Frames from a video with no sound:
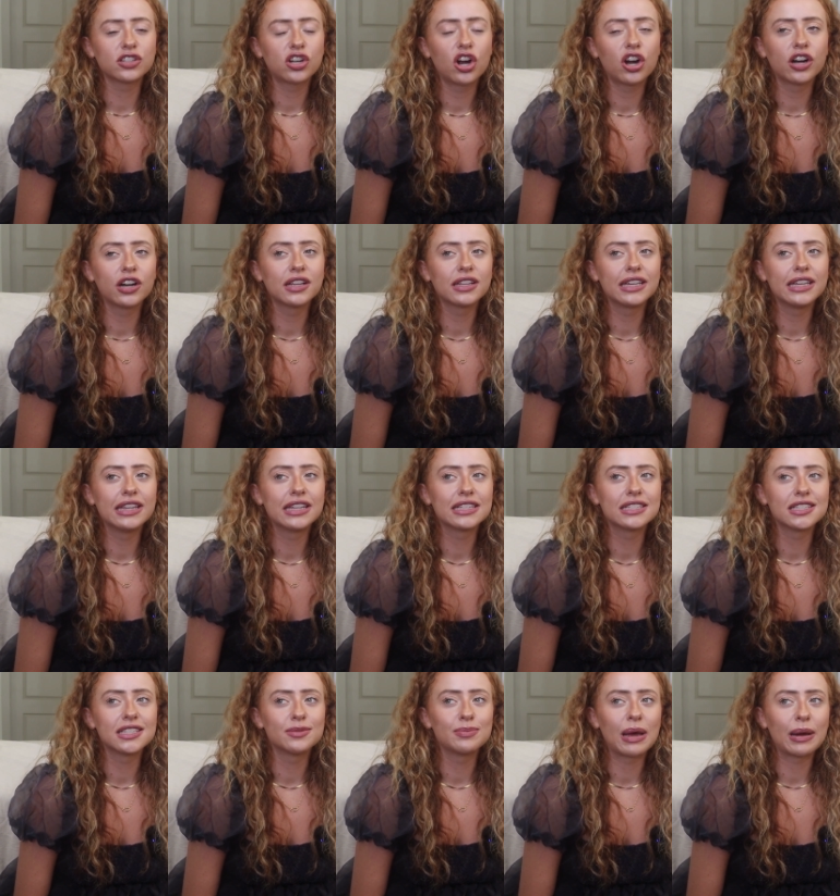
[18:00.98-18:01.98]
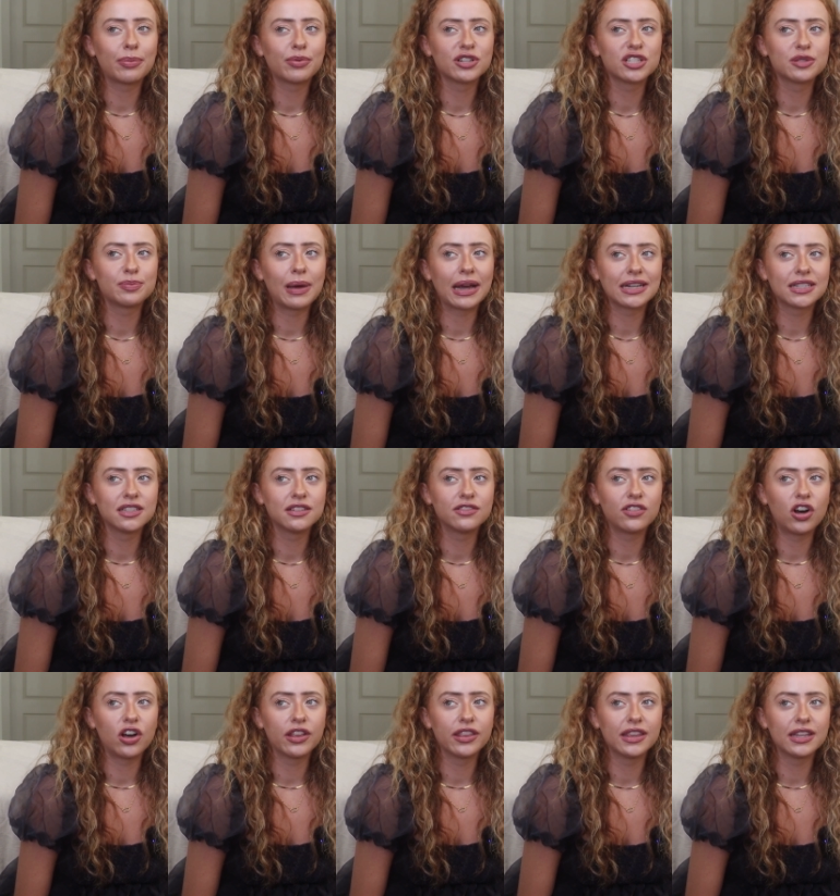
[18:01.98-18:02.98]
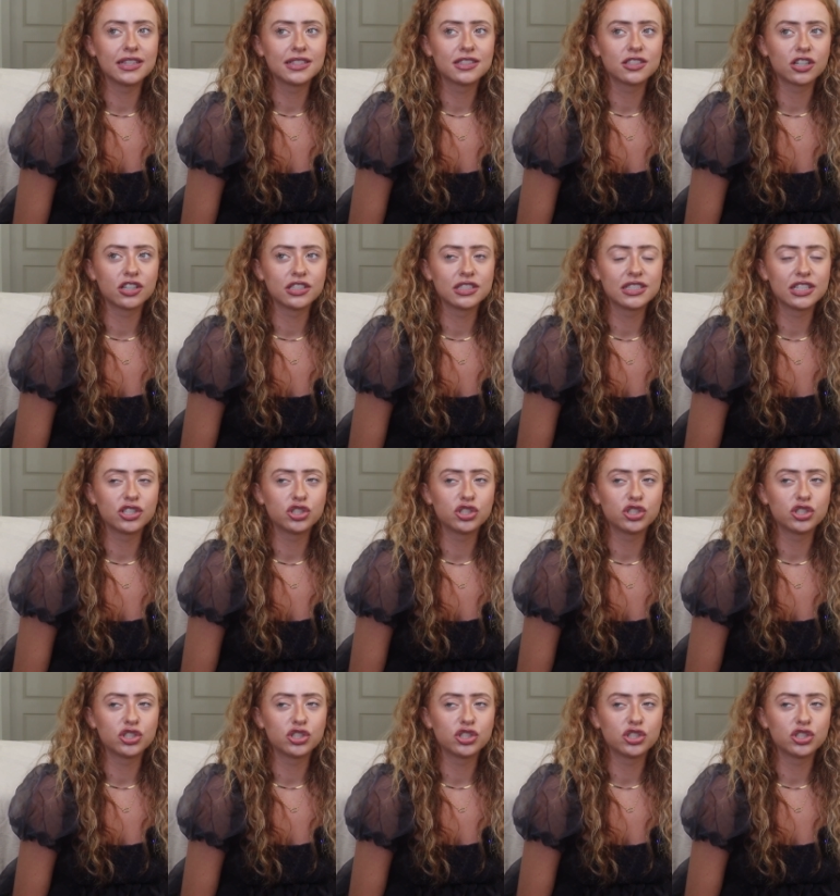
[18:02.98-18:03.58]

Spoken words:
currently this is my perspective on this certain